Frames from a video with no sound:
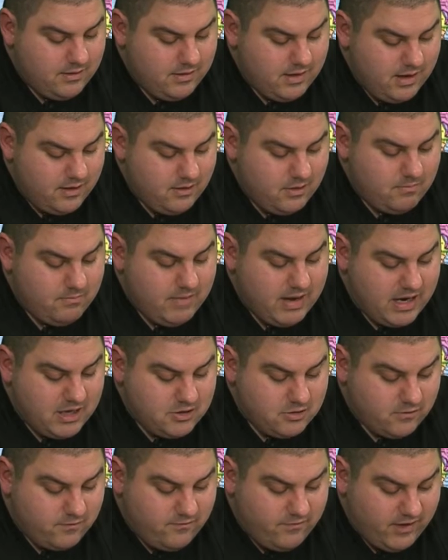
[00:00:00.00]
another
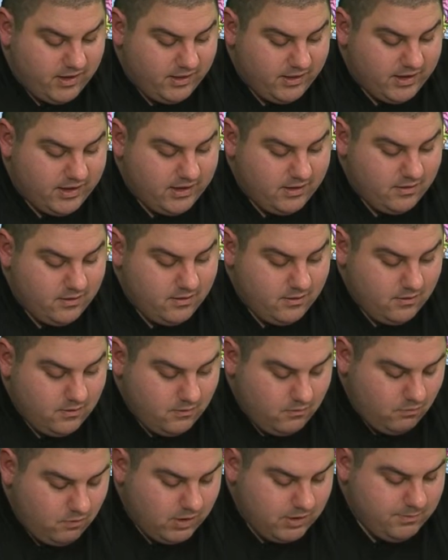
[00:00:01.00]
major villain
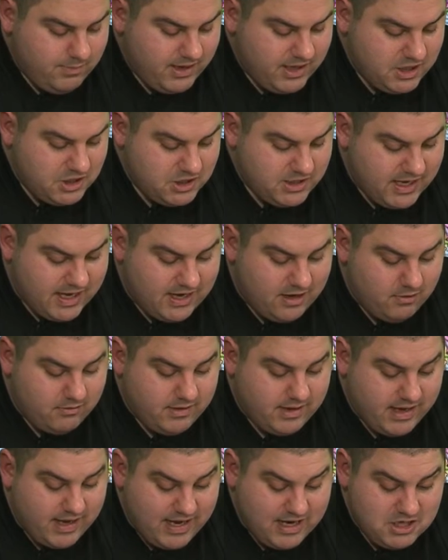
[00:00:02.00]
would be Shadow
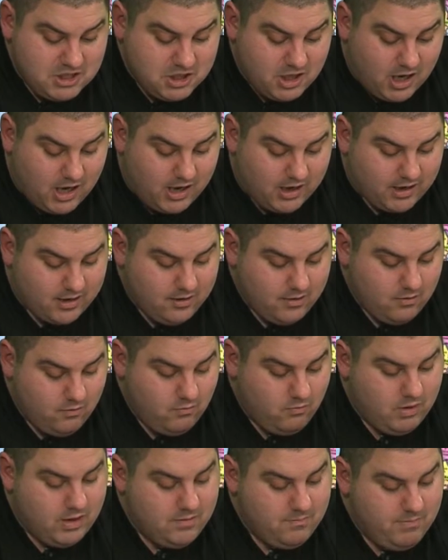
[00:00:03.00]
the Hedgehog.
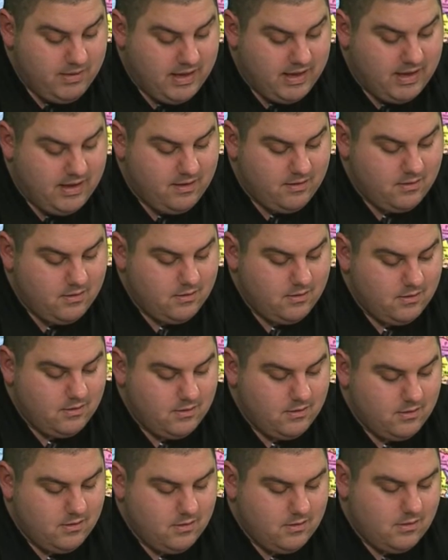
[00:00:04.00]
Would be
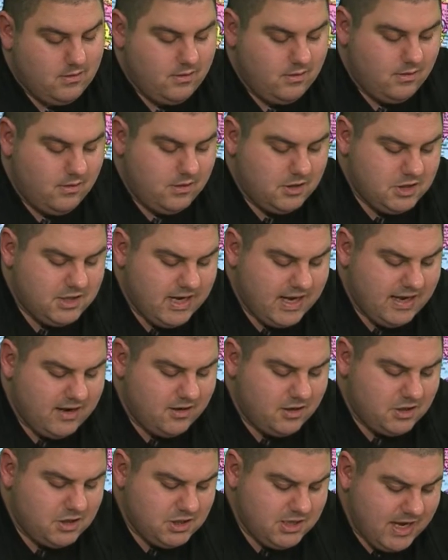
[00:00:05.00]

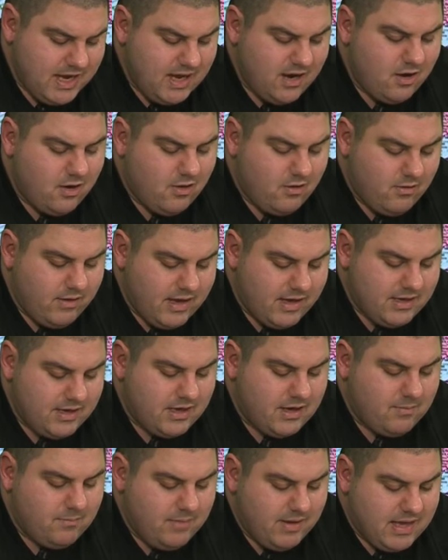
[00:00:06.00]
Shadow
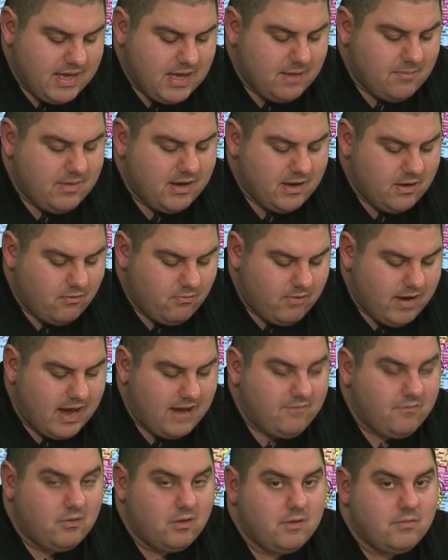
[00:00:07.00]
ended up becoming a
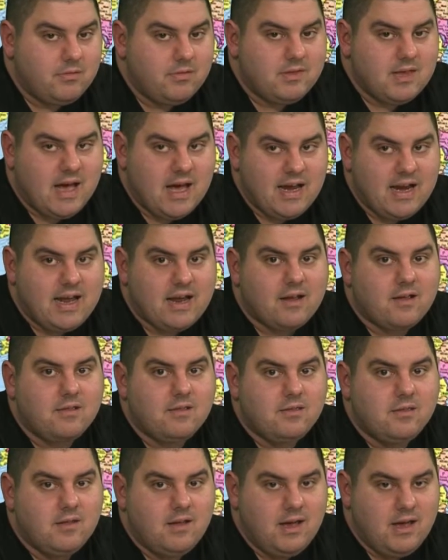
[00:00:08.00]
rival of
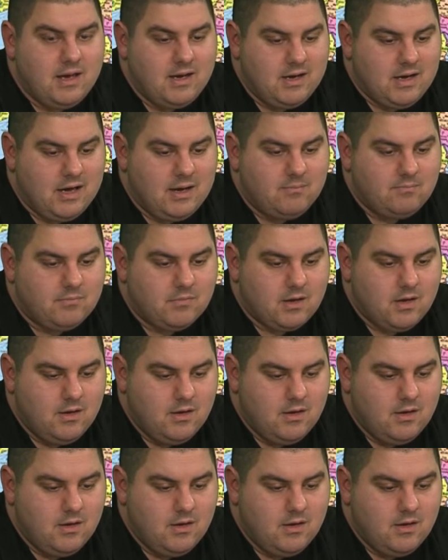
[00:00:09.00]
Sonic's, and um,